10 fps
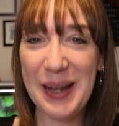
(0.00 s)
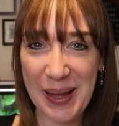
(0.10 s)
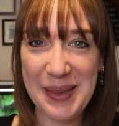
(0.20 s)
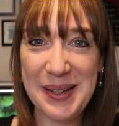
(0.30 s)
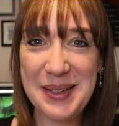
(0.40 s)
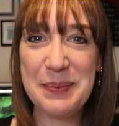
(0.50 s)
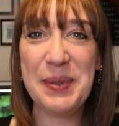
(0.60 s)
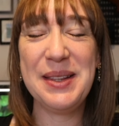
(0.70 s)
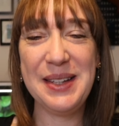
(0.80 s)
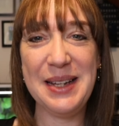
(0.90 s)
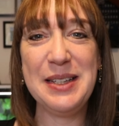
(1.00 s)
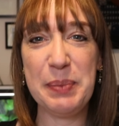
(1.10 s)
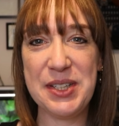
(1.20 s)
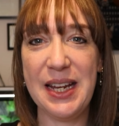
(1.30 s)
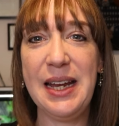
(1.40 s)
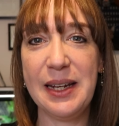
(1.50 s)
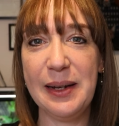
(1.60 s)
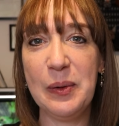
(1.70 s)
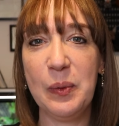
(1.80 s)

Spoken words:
others, but these particular